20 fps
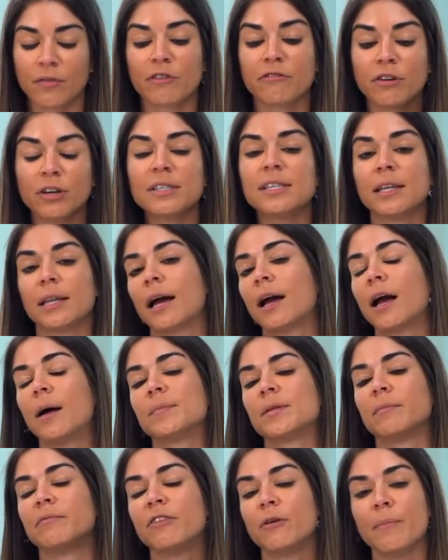The first thing that
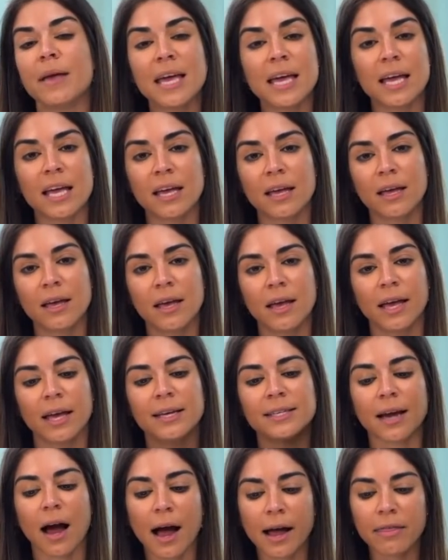comes up for me
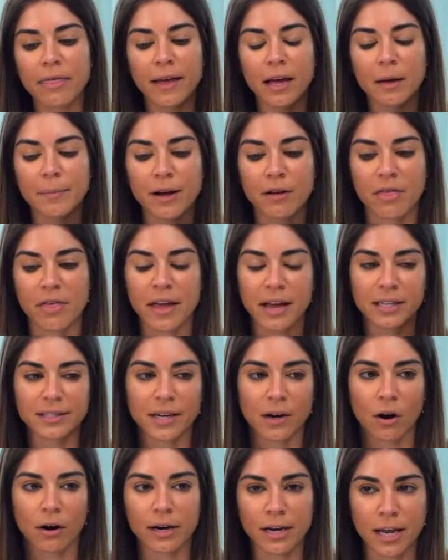is I think about things
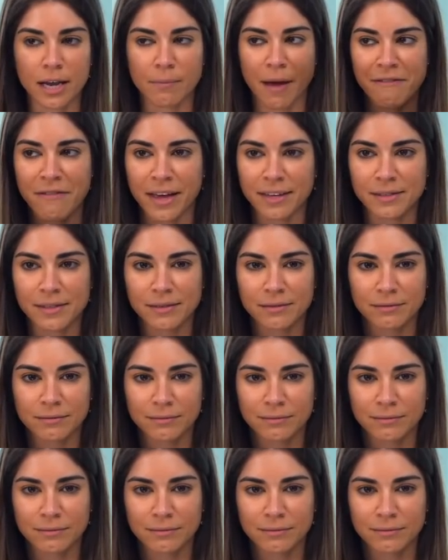that aren't in my face